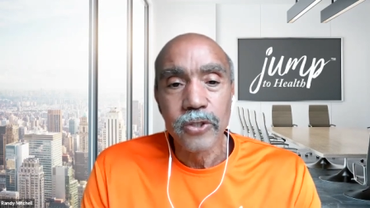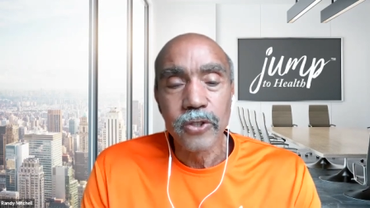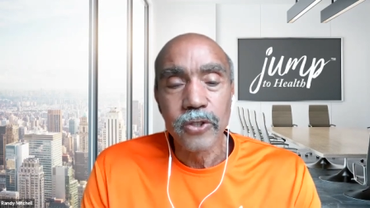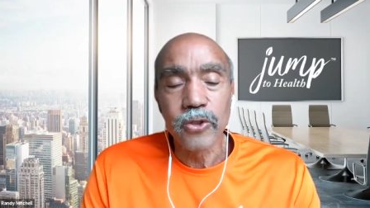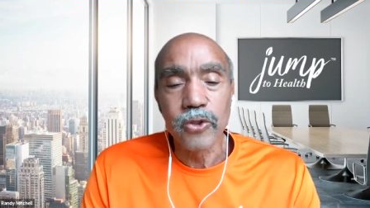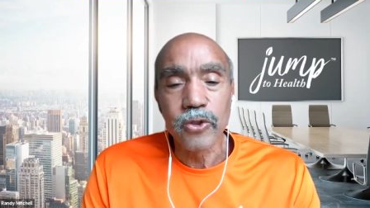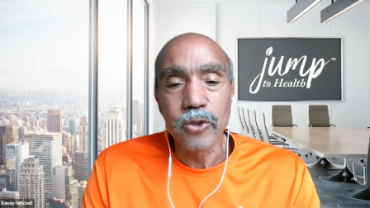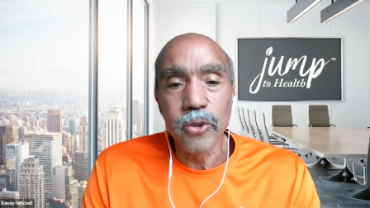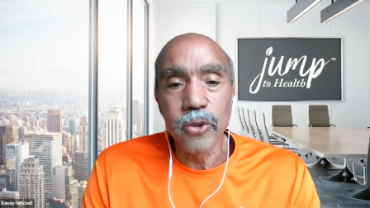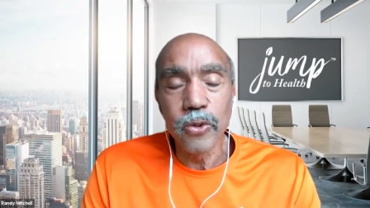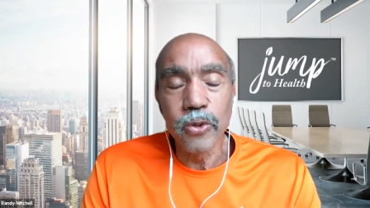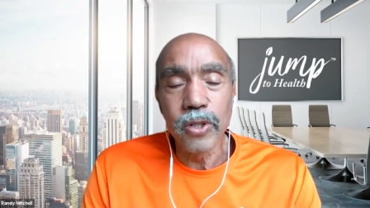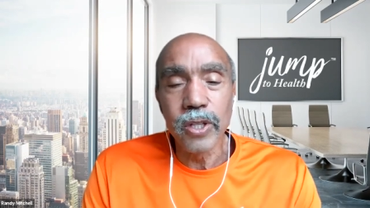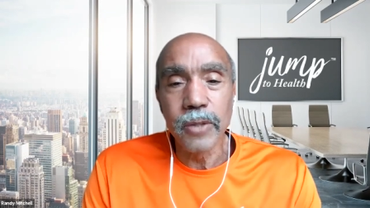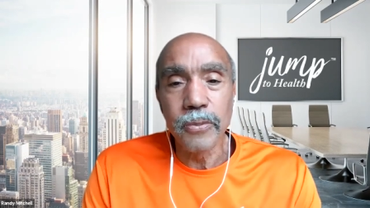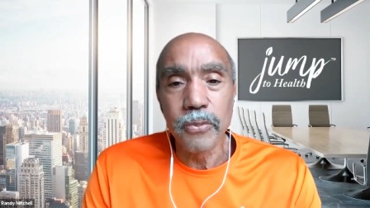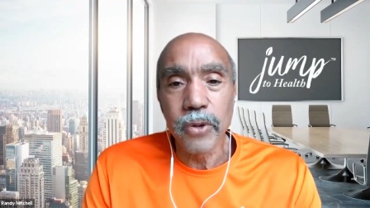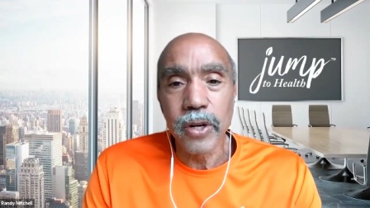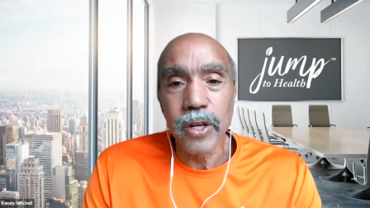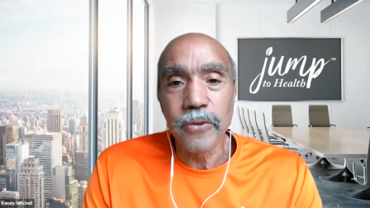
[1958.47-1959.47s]
to
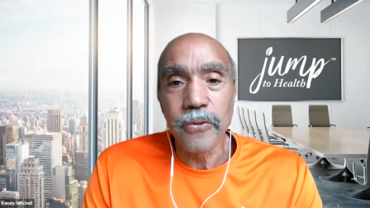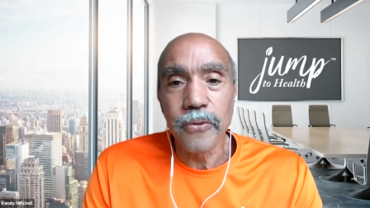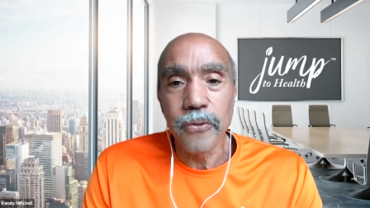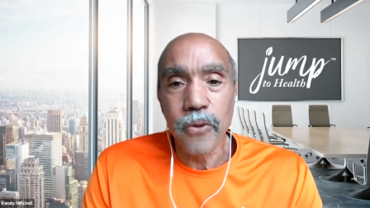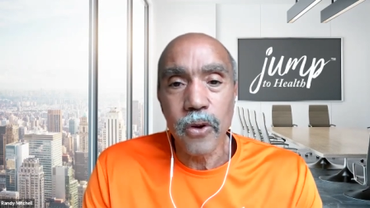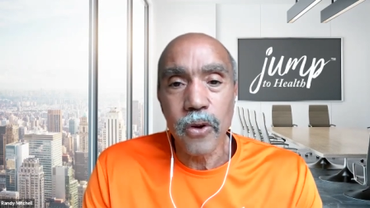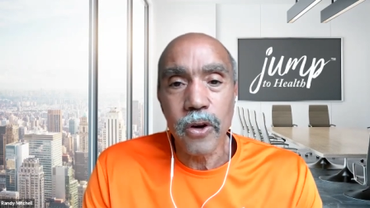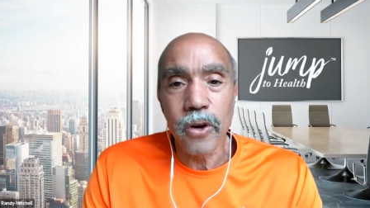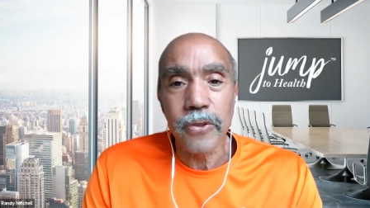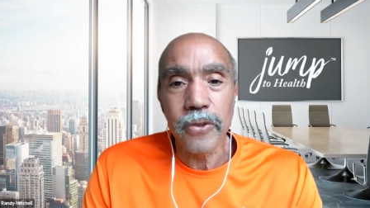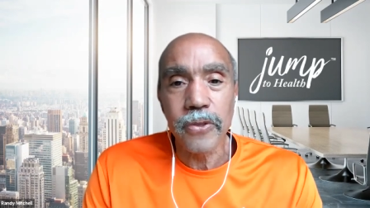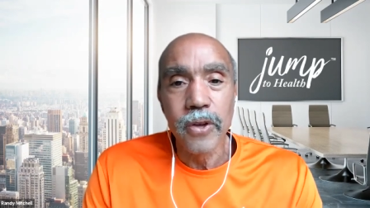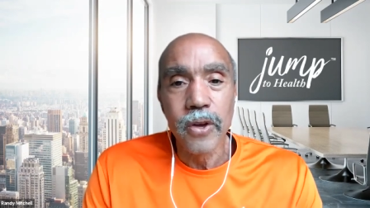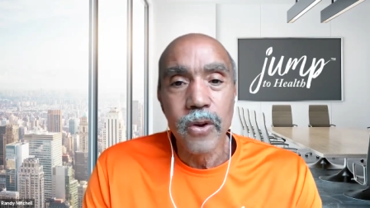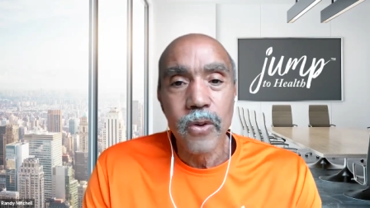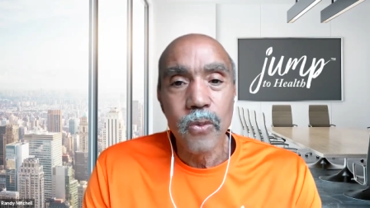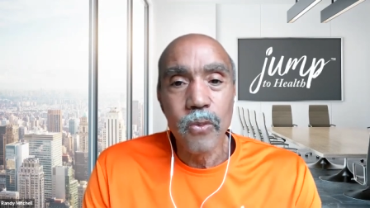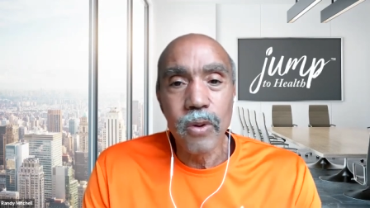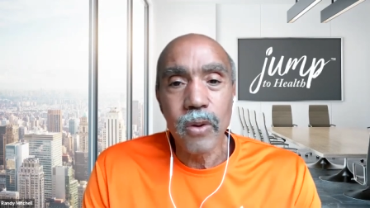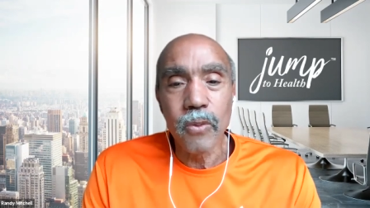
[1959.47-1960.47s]
truly bring forth
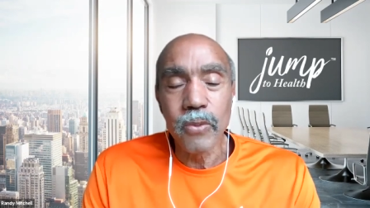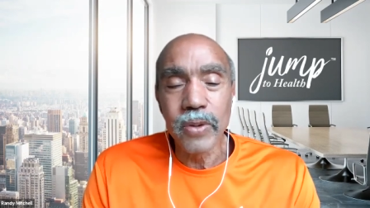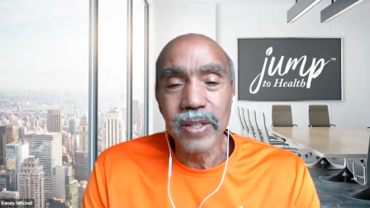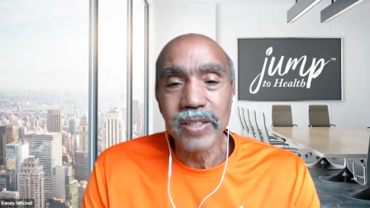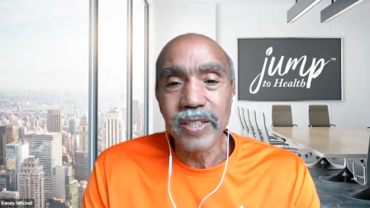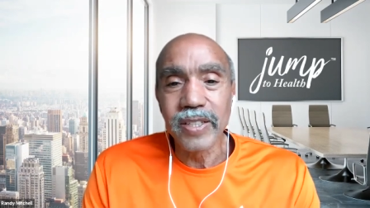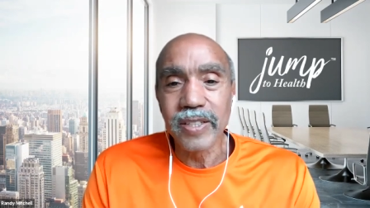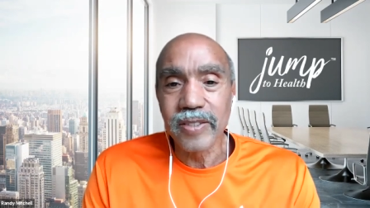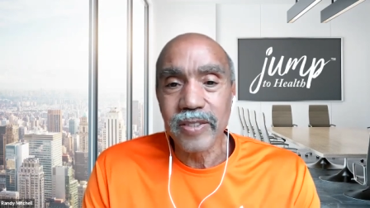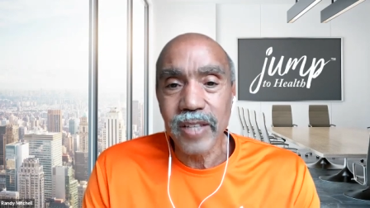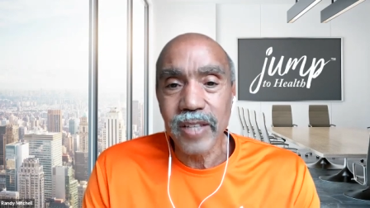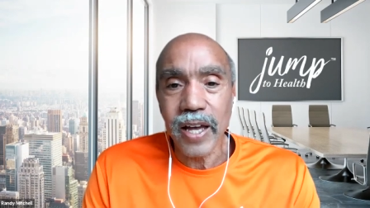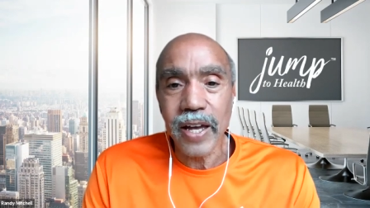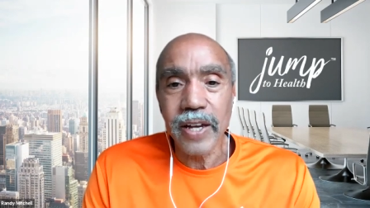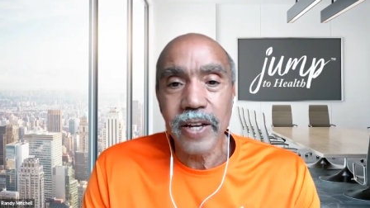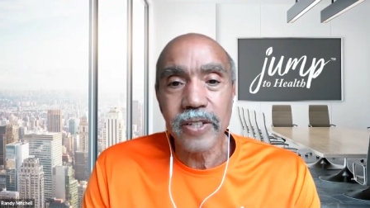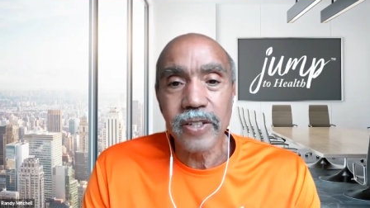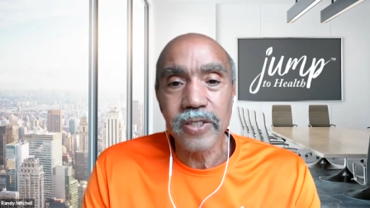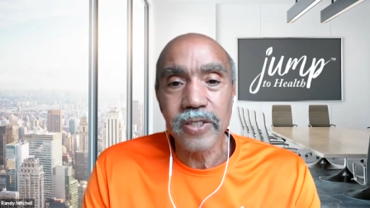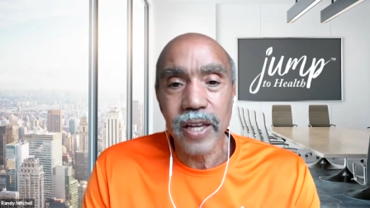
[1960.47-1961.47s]
what we
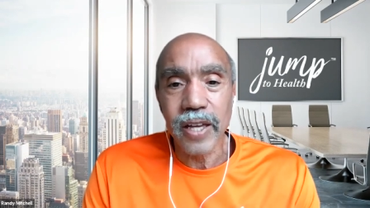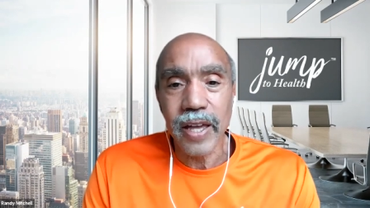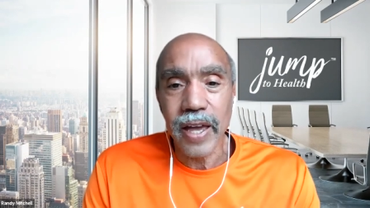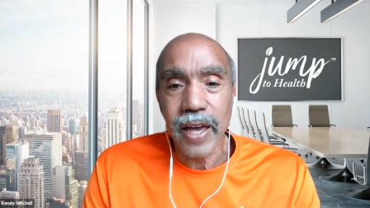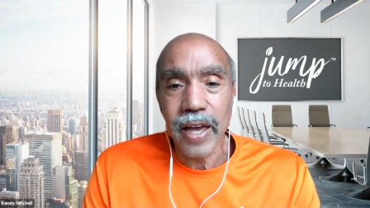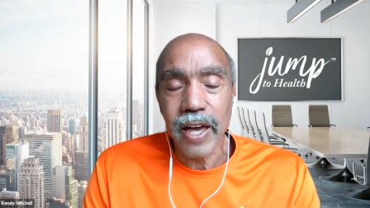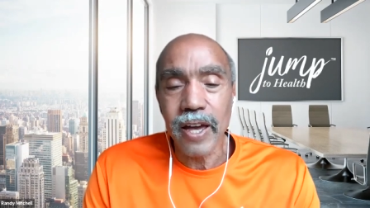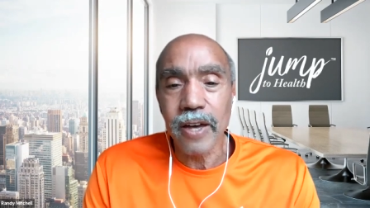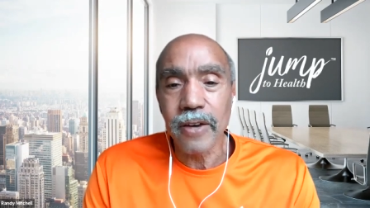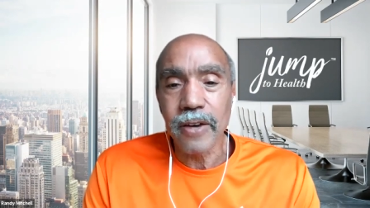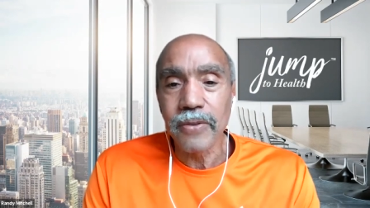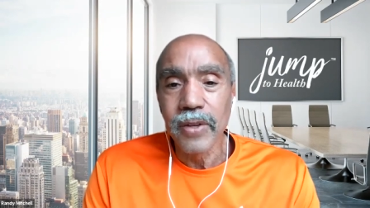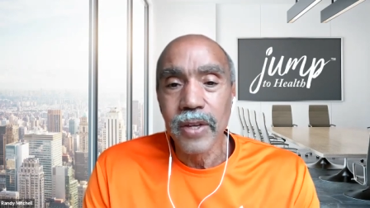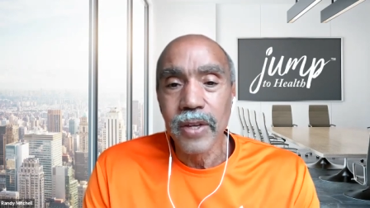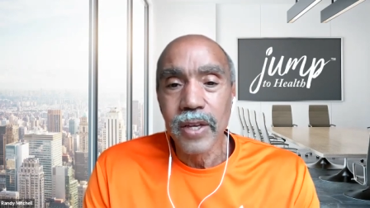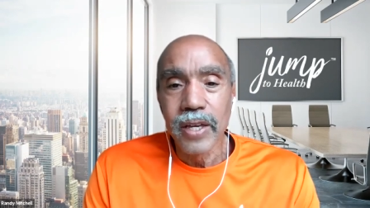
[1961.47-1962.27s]
desire to have.